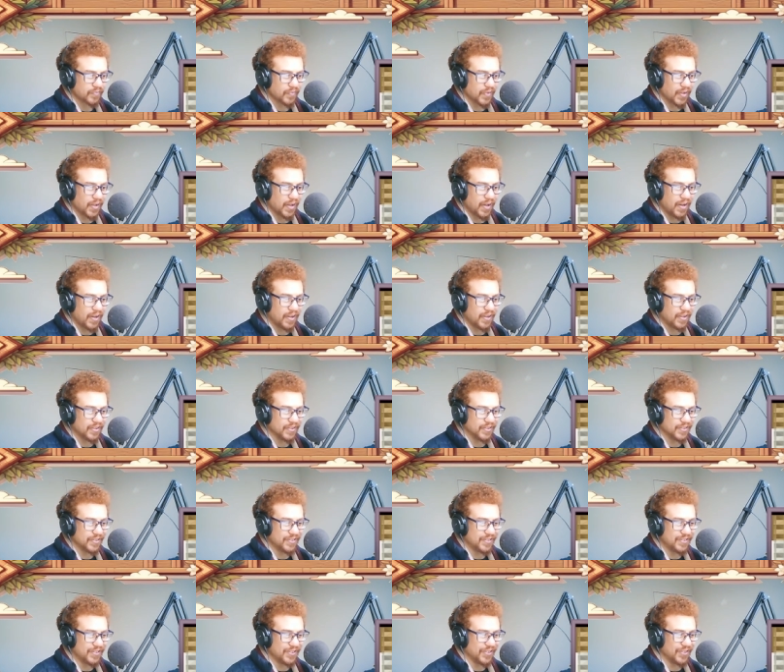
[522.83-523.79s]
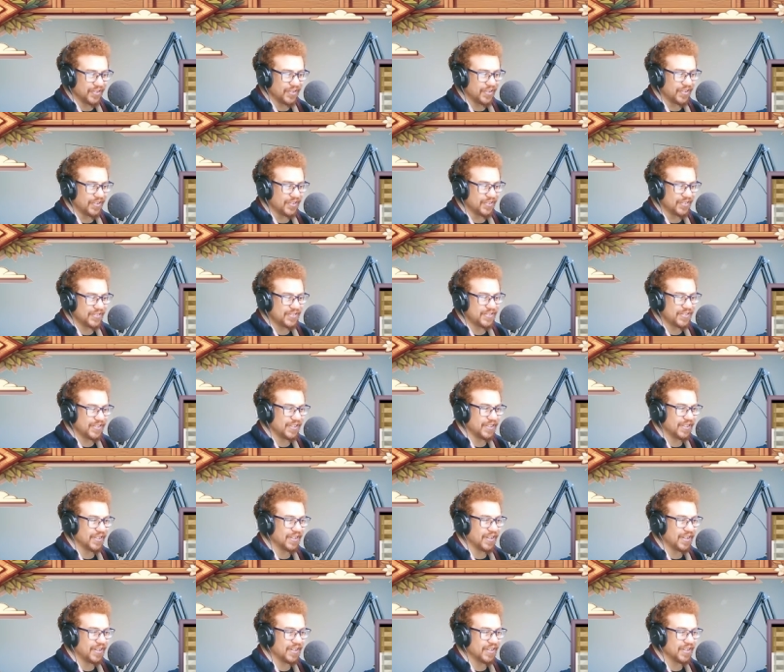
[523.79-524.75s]
L, do you know
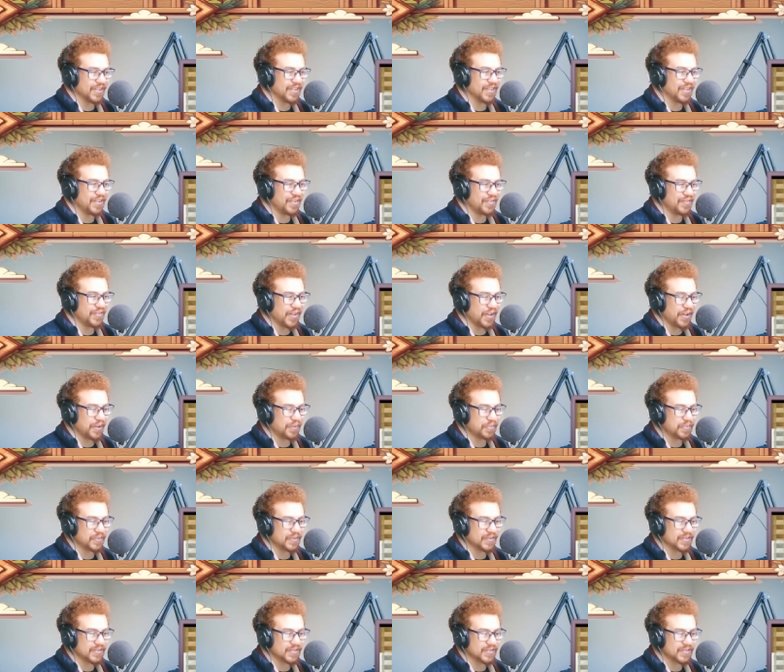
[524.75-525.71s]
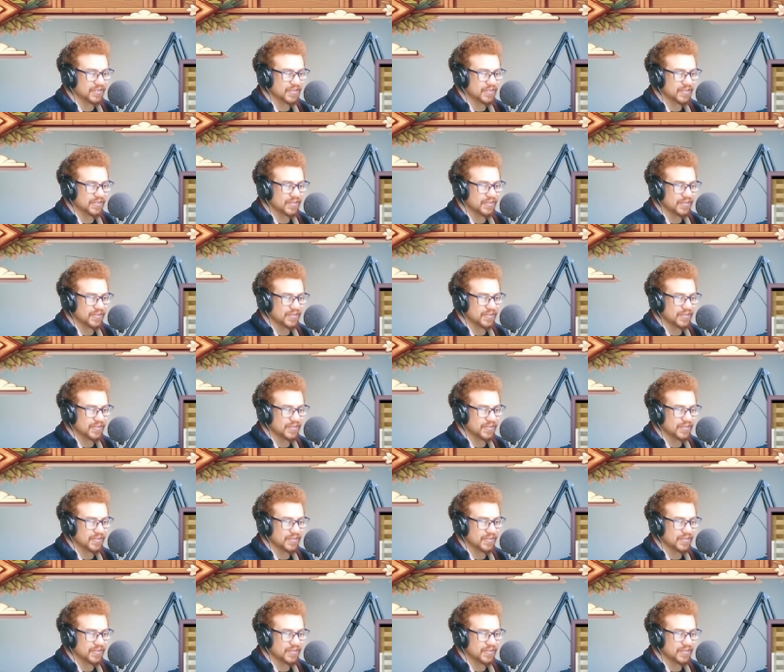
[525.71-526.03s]
Shinigami love apples?